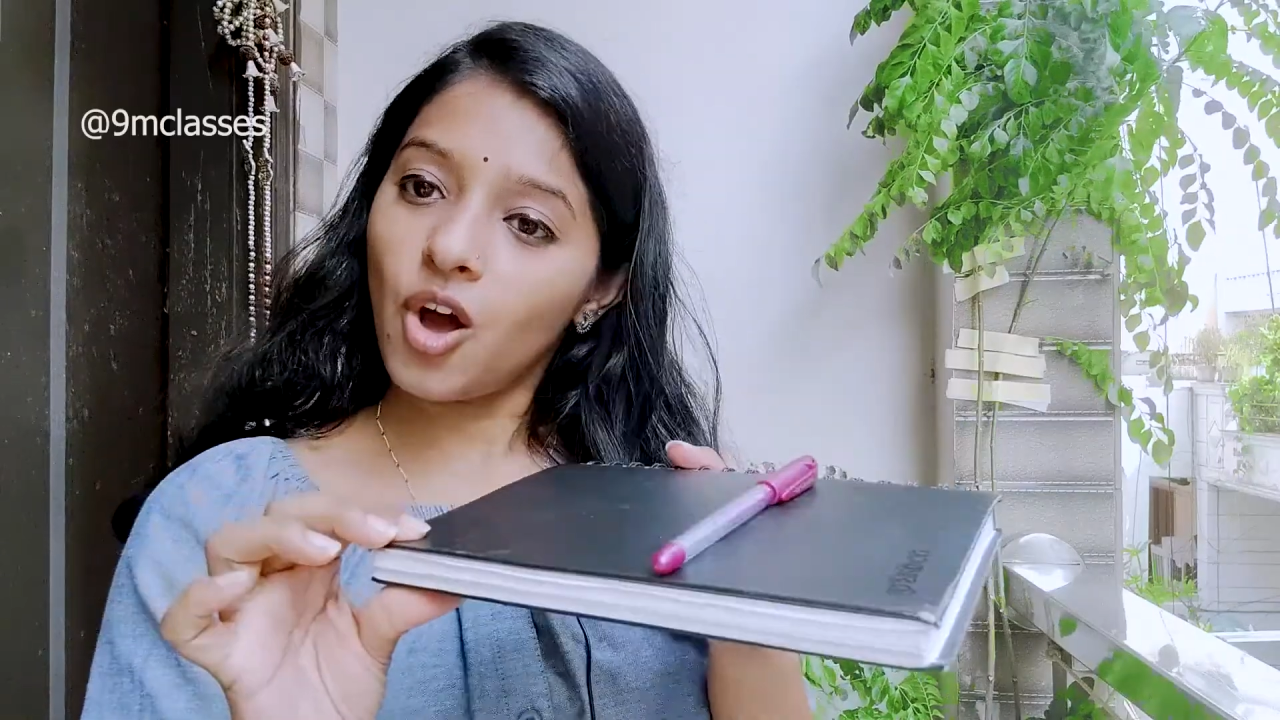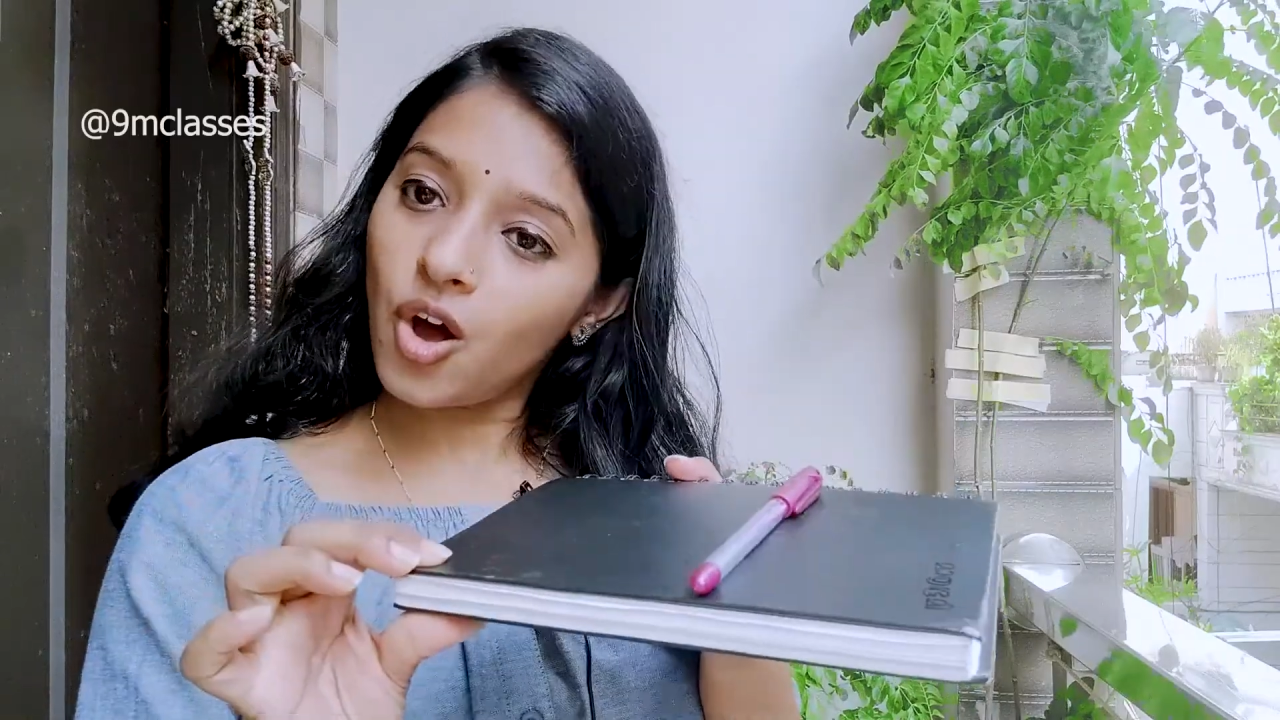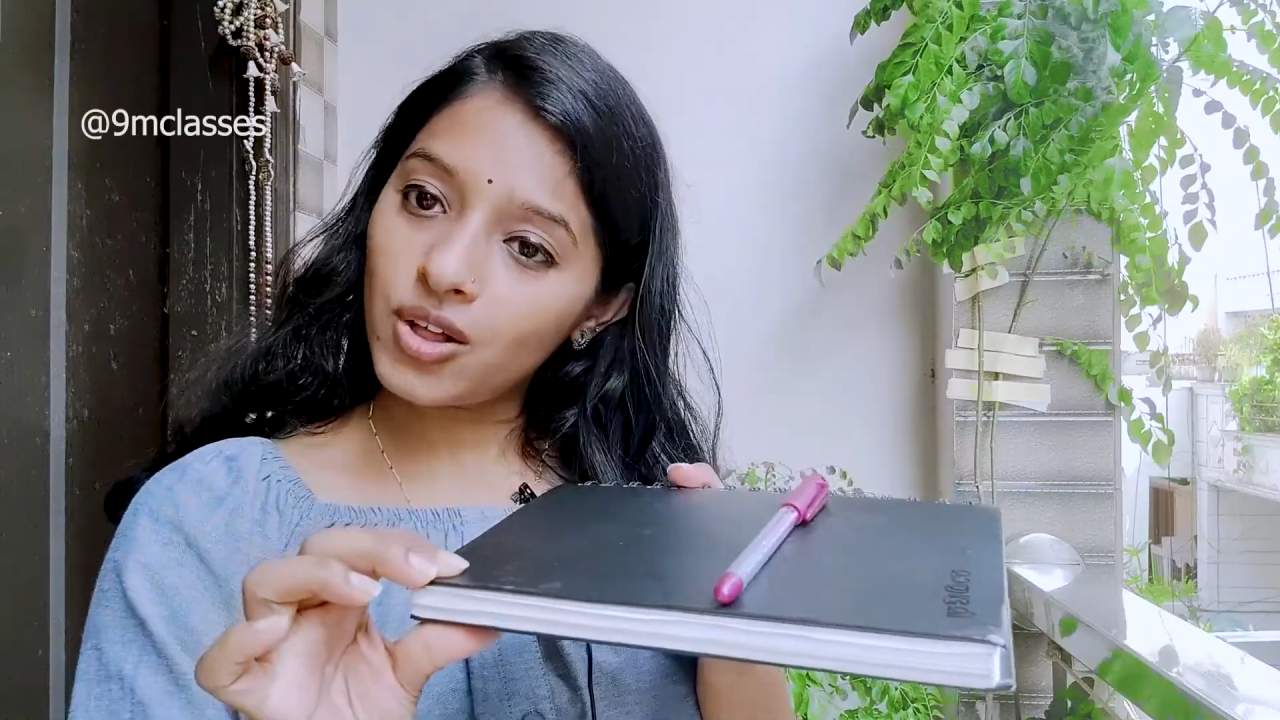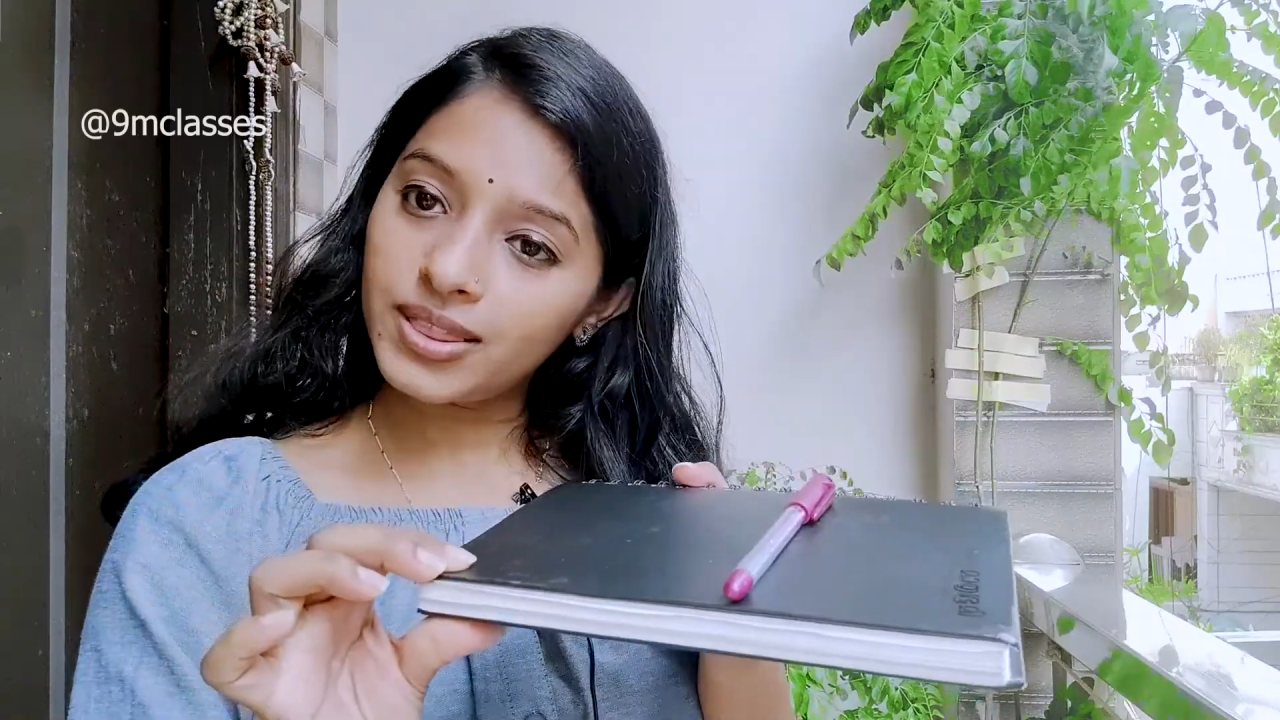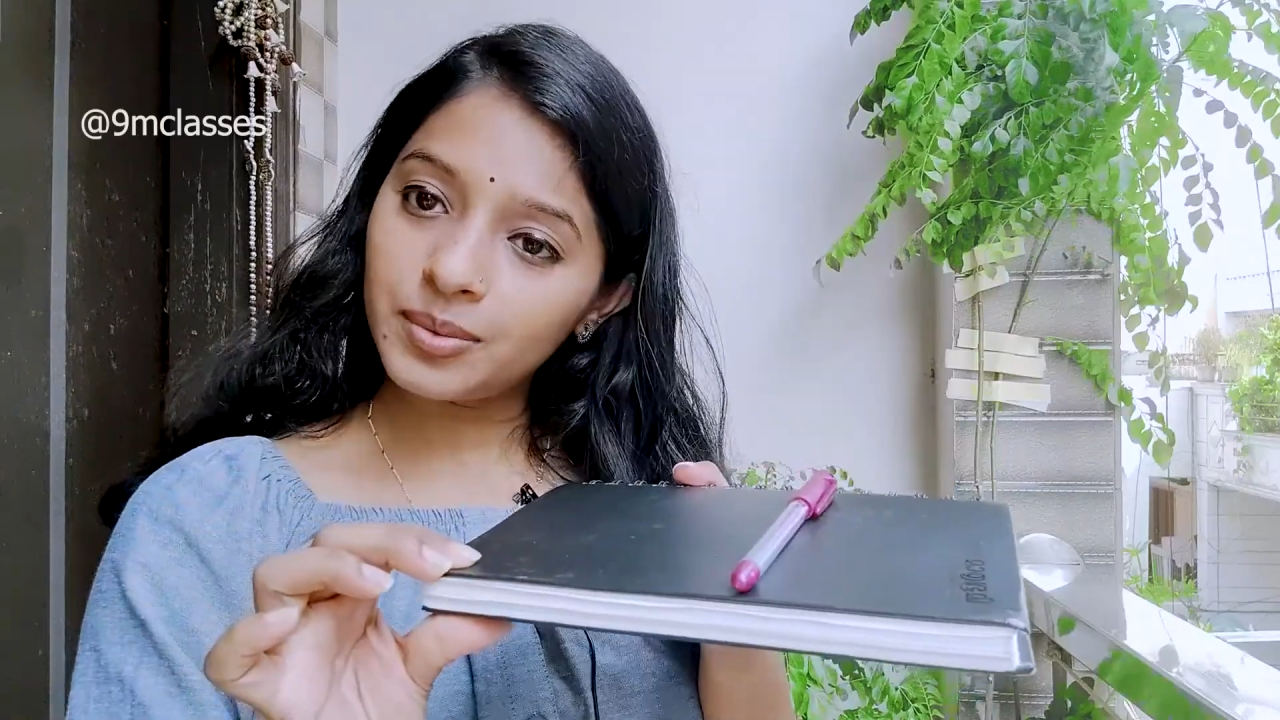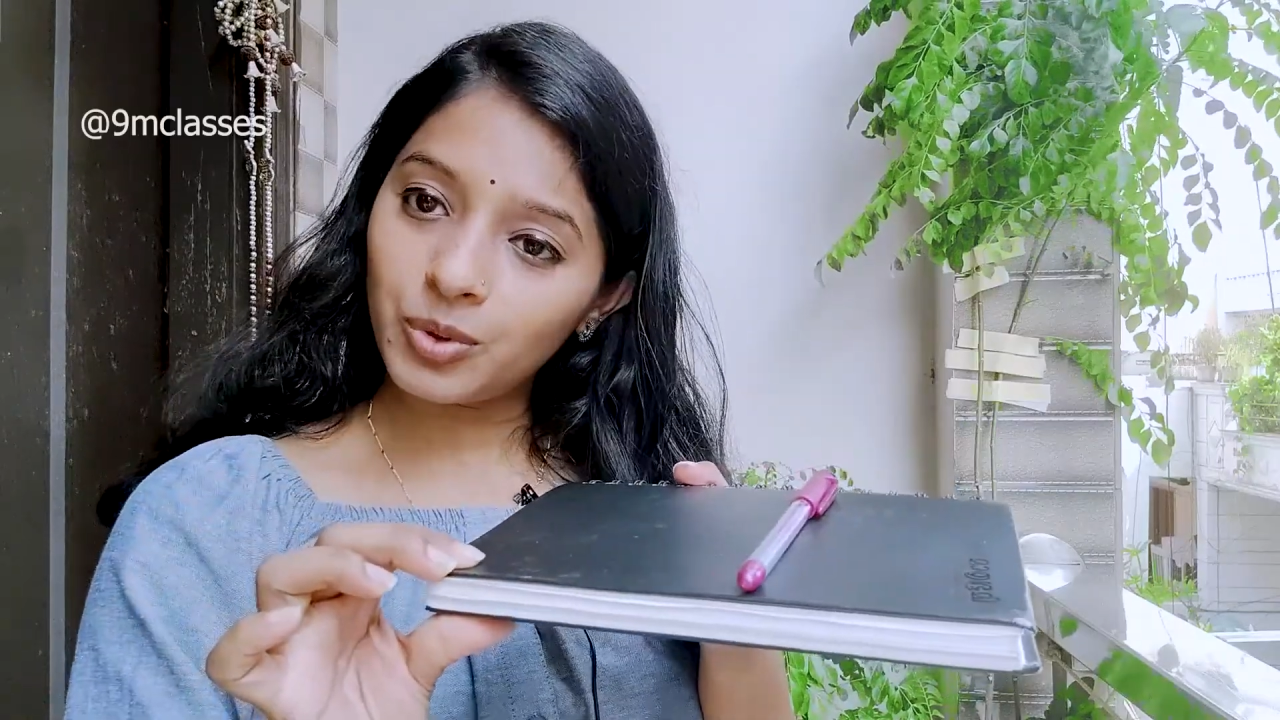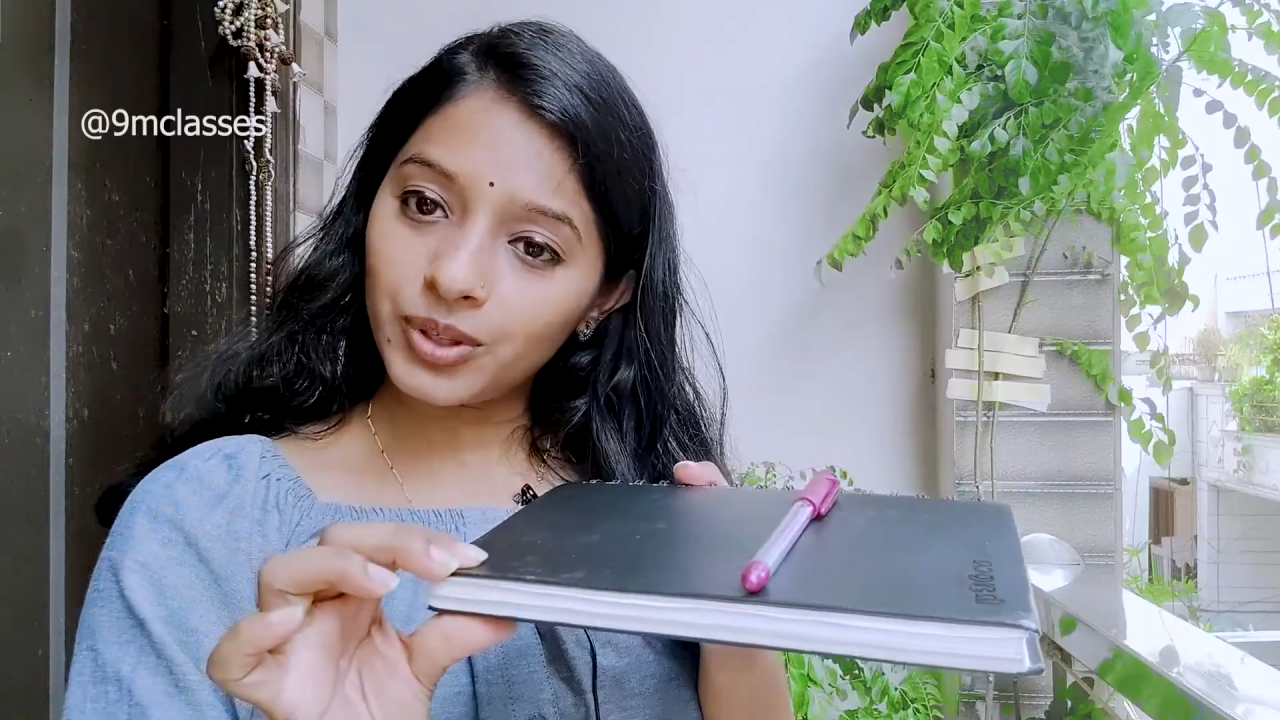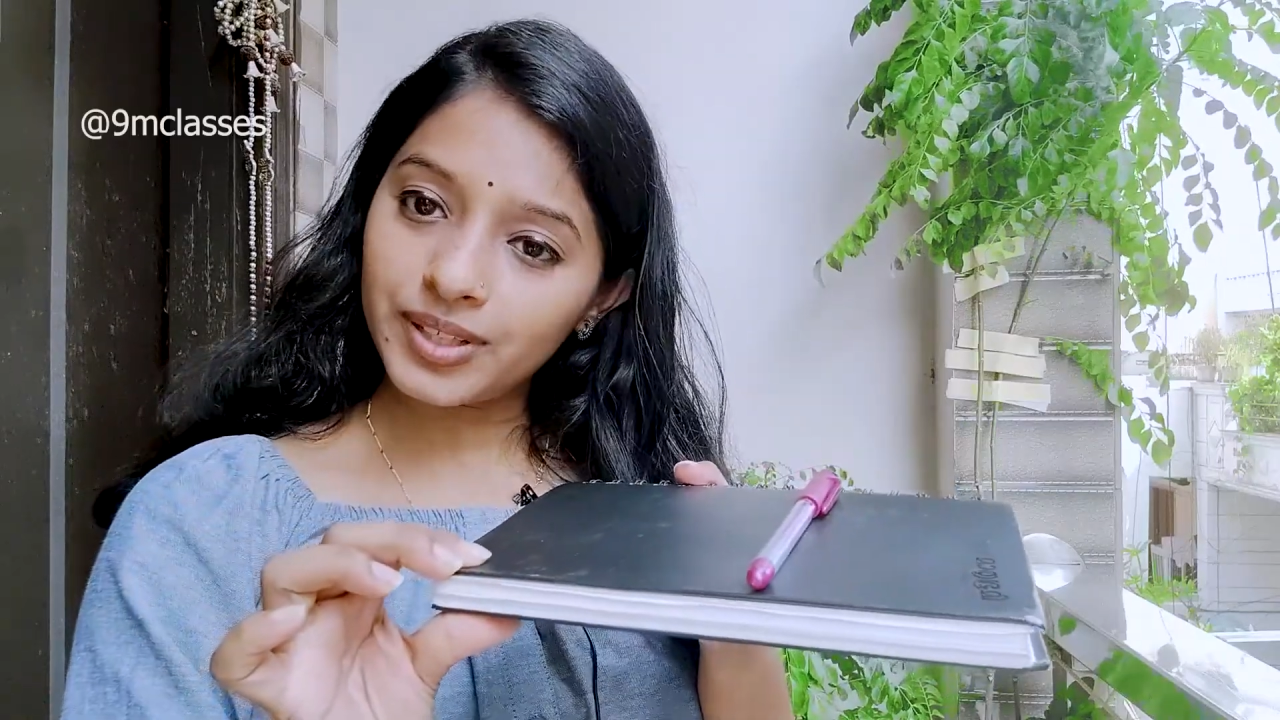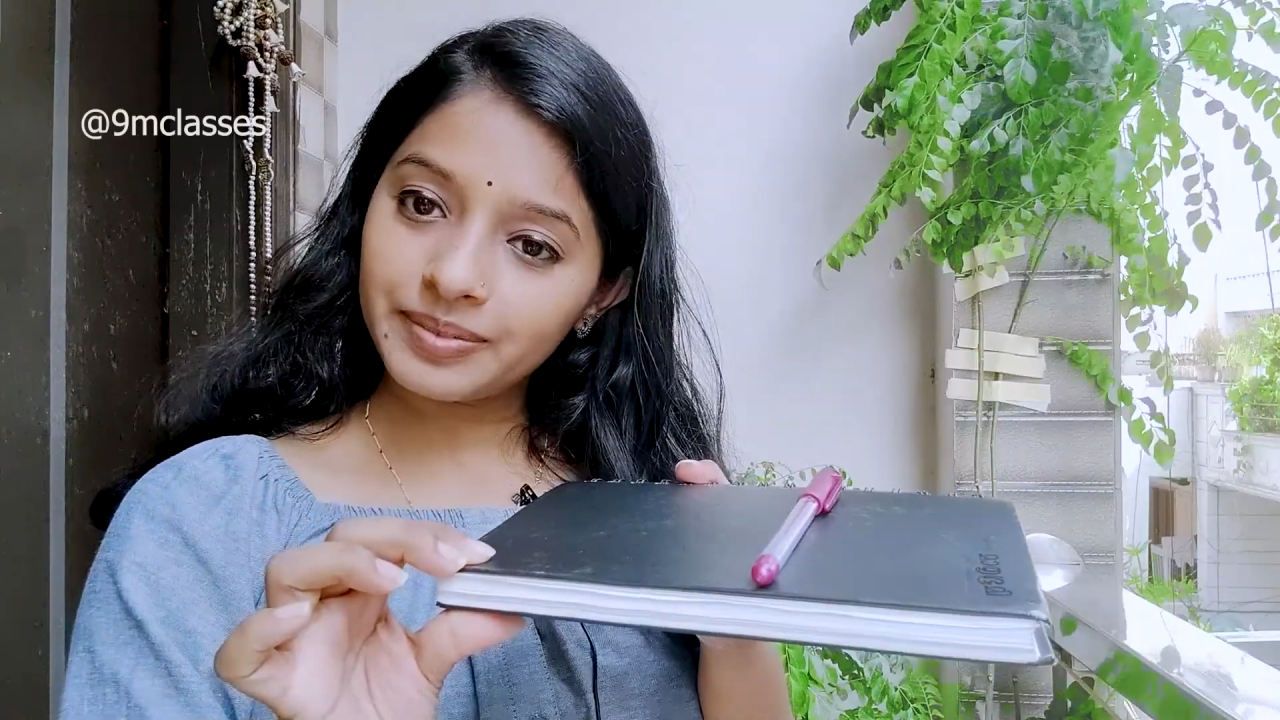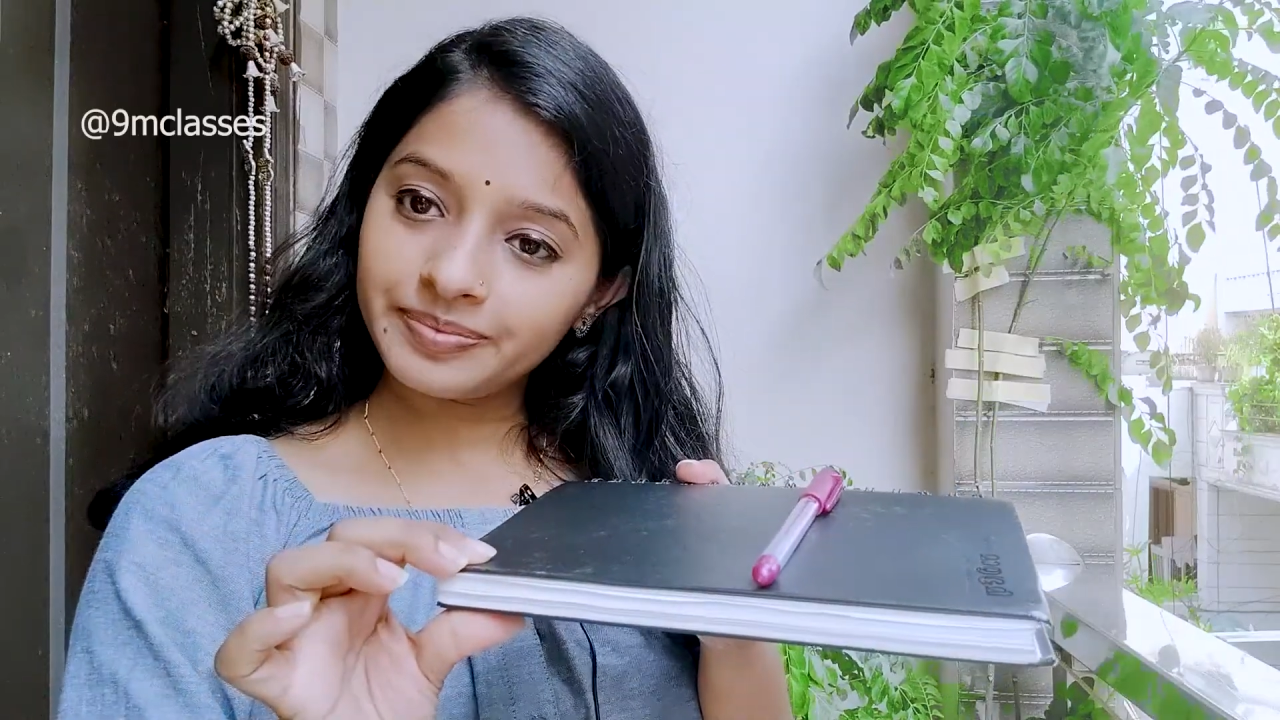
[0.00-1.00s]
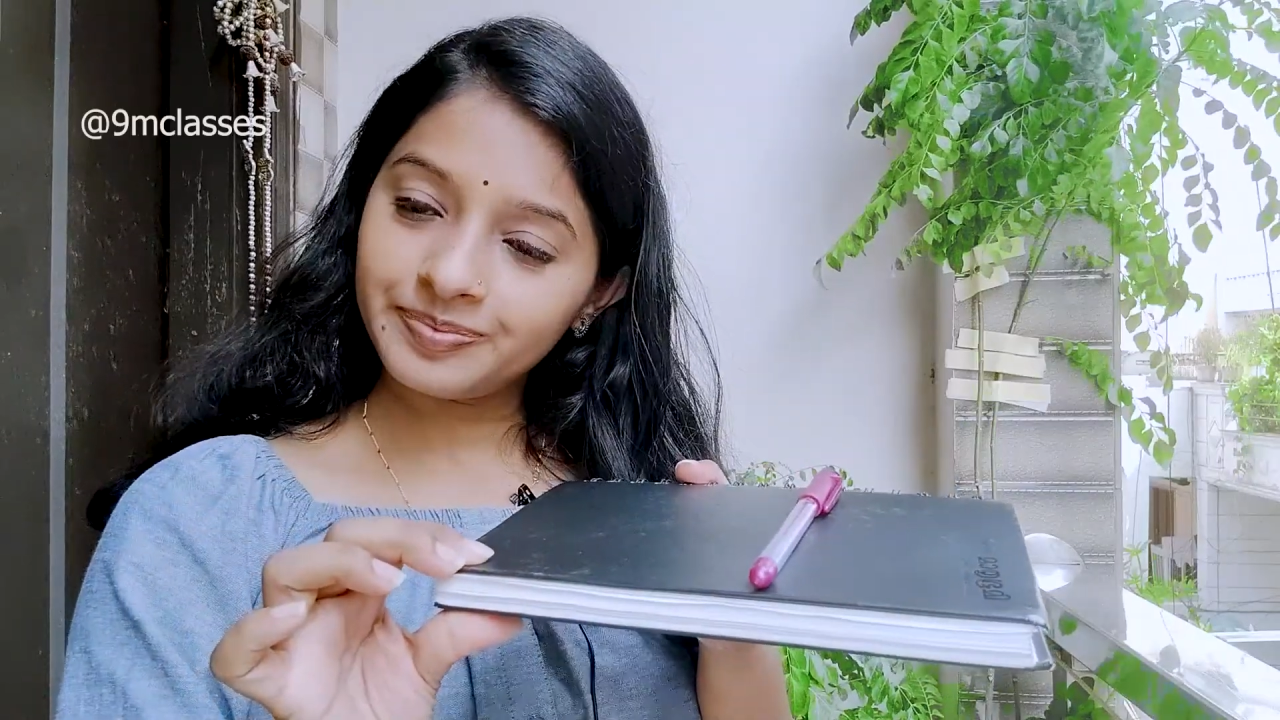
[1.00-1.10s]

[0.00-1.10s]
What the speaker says: on the book.